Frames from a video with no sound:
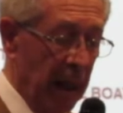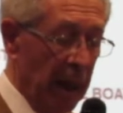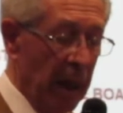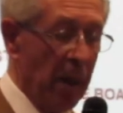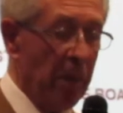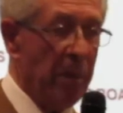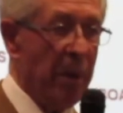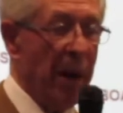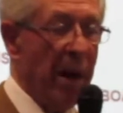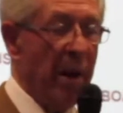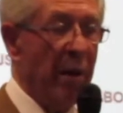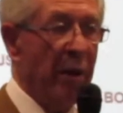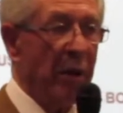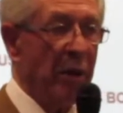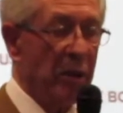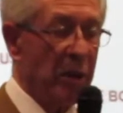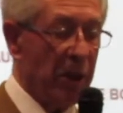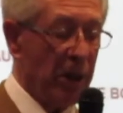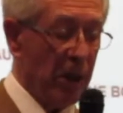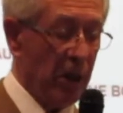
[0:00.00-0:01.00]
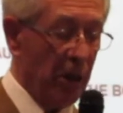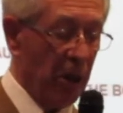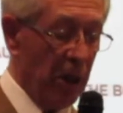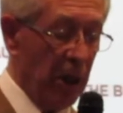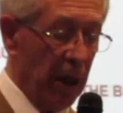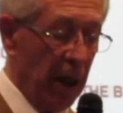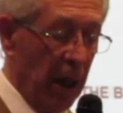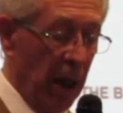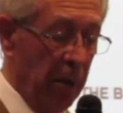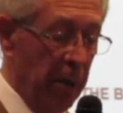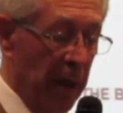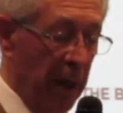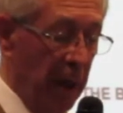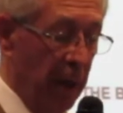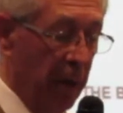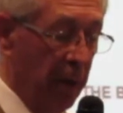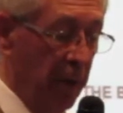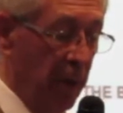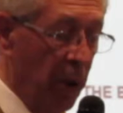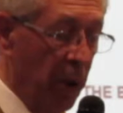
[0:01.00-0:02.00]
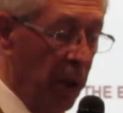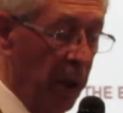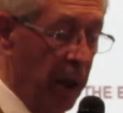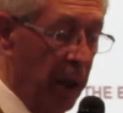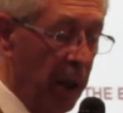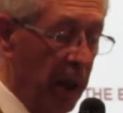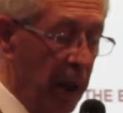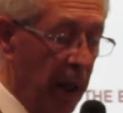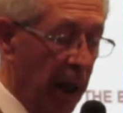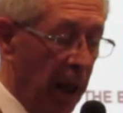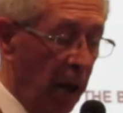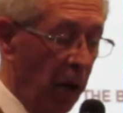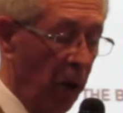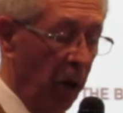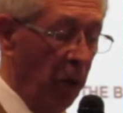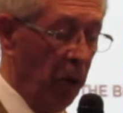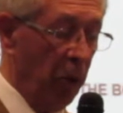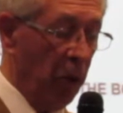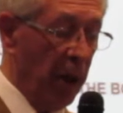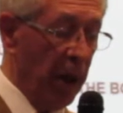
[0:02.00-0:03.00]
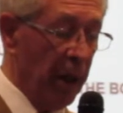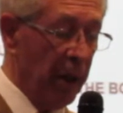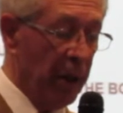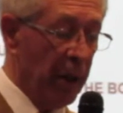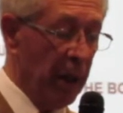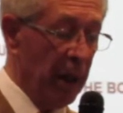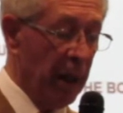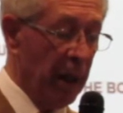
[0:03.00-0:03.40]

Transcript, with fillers: Their parents had been murdered along with